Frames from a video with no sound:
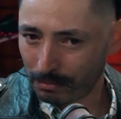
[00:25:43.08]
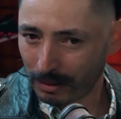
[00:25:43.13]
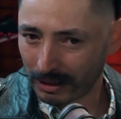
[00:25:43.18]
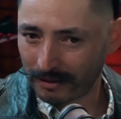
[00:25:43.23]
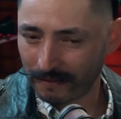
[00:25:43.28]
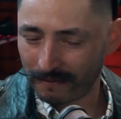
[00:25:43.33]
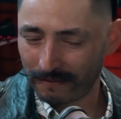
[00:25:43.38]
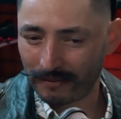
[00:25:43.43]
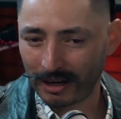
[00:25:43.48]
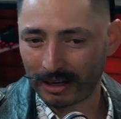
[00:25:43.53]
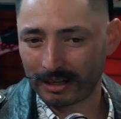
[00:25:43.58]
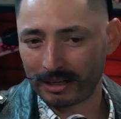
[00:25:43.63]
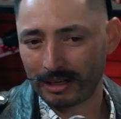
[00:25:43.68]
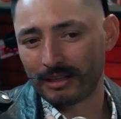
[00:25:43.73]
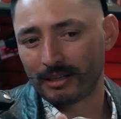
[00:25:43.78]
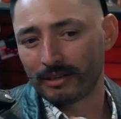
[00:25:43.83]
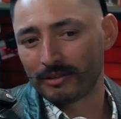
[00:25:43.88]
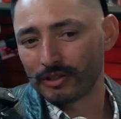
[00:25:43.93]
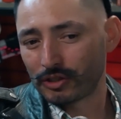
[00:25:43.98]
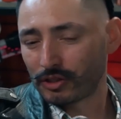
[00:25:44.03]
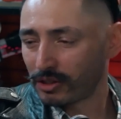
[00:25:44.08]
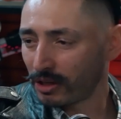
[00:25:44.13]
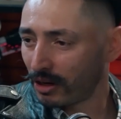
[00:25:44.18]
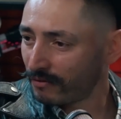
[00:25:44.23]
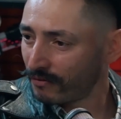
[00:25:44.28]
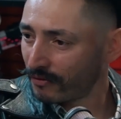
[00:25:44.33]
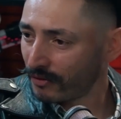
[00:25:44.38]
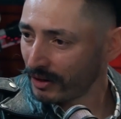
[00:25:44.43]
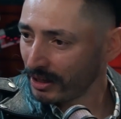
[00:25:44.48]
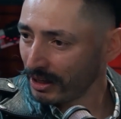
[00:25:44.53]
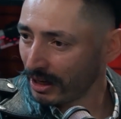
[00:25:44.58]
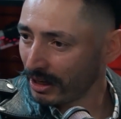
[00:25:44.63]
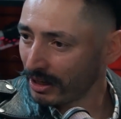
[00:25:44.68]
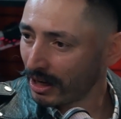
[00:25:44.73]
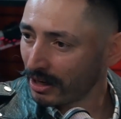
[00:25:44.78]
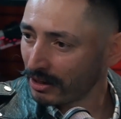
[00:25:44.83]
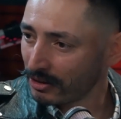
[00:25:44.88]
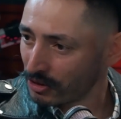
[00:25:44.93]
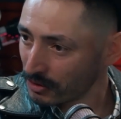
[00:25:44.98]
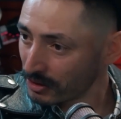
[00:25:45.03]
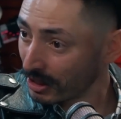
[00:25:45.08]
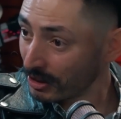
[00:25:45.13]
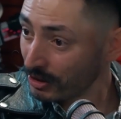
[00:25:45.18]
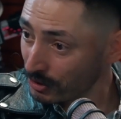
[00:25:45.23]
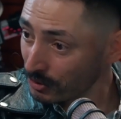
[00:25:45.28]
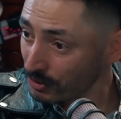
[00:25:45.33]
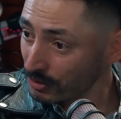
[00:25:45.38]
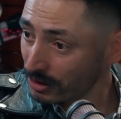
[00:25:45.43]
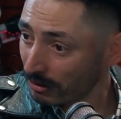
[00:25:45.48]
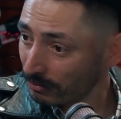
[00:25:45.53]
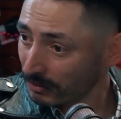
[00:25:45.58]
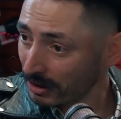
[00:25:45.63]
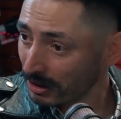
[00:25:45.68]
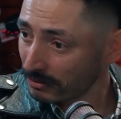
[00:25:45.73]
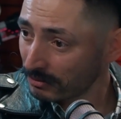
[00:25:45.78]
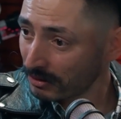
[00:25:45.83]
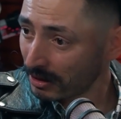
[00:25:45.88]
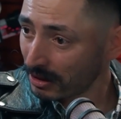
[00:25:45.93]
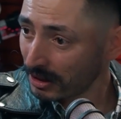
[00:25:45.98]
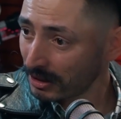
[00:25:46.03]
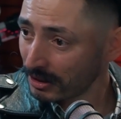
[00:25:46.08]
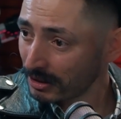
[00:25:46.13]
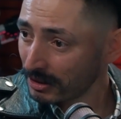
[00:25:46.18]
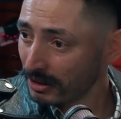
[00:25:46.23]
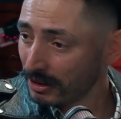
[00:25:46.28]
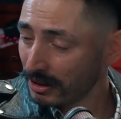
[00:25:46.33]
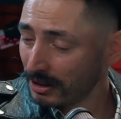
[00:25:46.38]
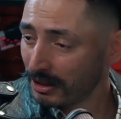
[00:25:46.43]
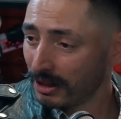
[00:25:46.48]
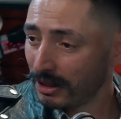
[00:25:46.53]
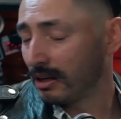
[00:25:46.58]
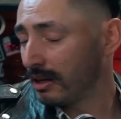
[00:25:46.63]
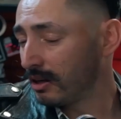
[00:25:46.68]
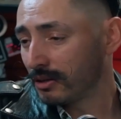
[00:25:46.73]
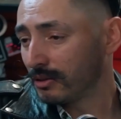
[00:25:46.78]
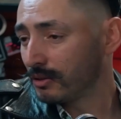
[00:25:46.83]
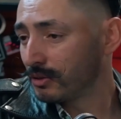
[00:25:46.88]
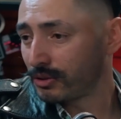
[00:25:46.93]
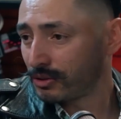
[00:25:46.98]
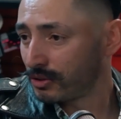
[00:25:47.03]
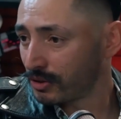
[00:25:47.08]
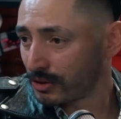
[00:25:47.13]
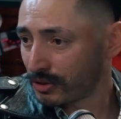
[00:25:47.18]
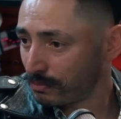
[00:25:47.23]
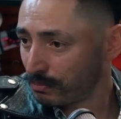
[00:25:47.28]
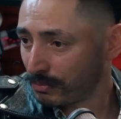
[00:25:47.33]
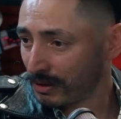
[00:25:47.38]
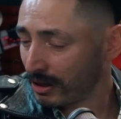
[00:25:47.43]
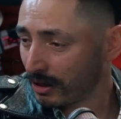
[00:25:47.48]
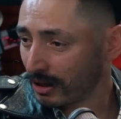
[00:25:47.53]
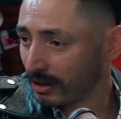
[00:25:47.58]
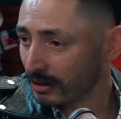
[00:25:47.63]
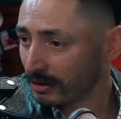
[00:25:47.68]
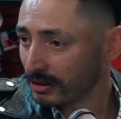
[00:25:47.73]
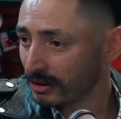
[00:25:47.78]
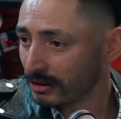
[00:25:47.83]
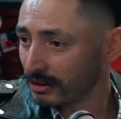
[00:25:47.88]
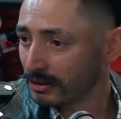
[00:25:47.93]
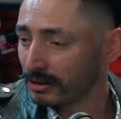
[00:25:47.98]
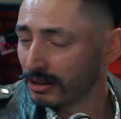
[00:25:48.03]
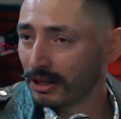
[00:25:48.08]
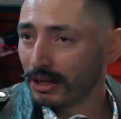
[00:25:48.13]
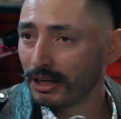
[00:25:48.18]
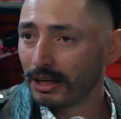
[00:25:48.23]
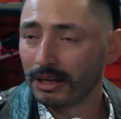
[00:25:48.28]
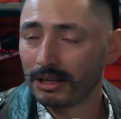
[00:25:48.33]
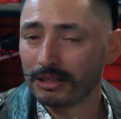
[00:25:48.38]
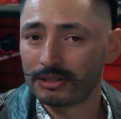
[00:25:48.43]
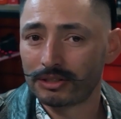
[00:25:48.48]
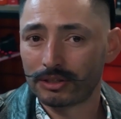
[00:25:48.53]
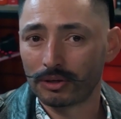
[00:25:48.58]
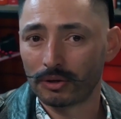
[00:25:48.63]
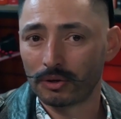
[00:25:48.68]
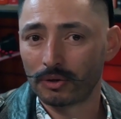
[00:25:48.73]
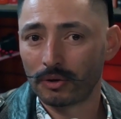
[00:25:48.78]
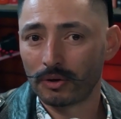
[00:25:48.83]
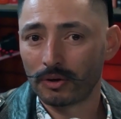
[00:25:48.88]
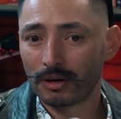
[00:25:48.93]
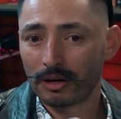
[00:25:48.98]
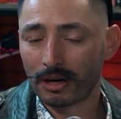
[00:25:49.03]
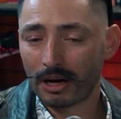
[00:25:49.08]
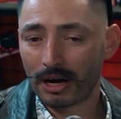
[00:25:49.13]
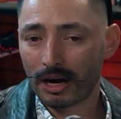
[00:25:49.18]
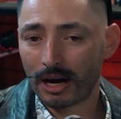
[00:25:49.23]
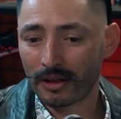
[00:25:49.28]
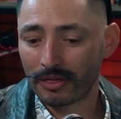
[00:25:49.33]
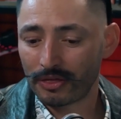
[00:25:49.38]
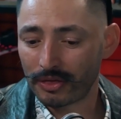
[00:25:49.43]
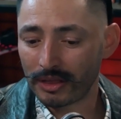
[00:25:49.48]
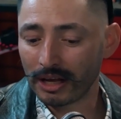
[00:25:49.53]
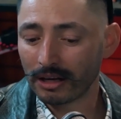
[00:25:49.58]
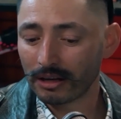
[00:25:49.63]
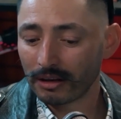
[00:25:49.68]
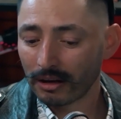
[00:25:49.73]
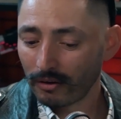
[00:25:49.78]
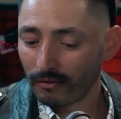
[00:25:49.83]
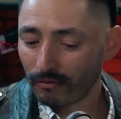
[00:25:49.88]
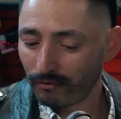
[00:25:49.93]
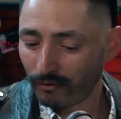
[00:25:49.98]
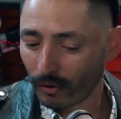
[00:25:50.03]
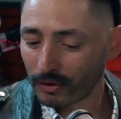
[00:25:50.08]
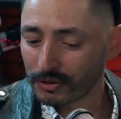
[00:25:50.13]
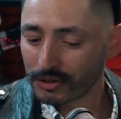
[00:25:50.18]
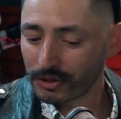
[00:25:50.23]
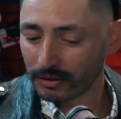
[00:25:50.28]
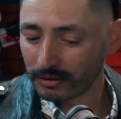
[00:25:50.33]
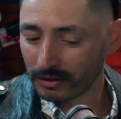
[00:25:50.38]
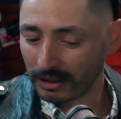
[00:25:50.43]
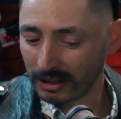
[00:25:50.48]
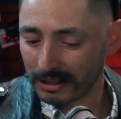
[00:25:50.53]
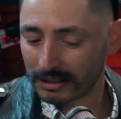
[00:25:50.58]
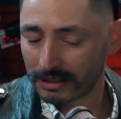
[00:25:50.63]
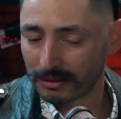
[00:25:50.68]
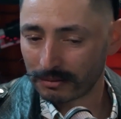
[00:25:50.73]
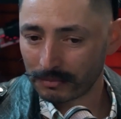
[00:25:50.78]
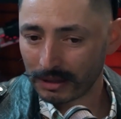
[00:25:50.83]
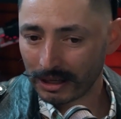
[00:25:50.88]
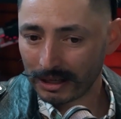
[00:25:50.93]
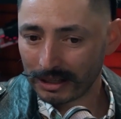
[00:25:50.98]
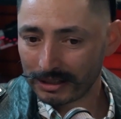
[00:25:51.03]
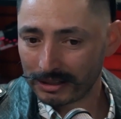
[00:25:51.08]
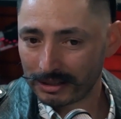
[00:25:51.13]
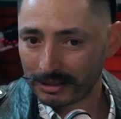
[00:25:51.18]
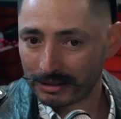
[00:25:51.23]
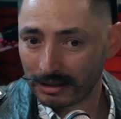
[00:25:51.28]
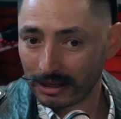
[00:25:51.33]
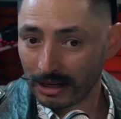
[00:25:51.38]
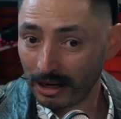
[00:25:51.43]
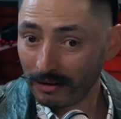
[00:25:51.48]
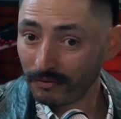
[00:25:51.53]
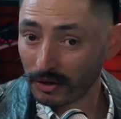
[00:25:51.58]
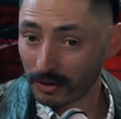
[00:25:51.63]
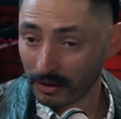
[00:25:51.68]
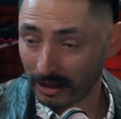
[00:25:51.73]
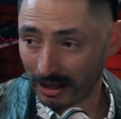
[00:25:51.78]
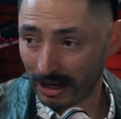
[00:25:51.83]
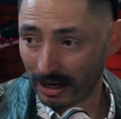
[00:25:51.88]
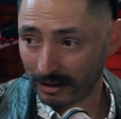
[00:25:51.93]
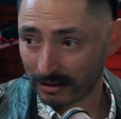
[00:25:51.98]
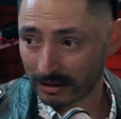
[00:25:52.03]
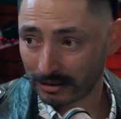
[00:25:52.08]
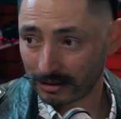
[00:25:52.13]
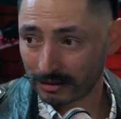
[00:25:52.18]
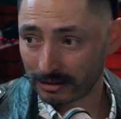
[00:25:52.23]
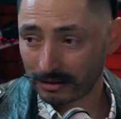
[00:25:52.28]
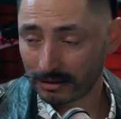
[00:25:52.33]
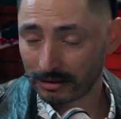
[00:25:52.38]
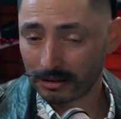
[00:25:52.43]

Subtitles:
but the fact that there's suffering and that you can do something about it, it goes just beyond. And so I think photojournalism, if you allowed it,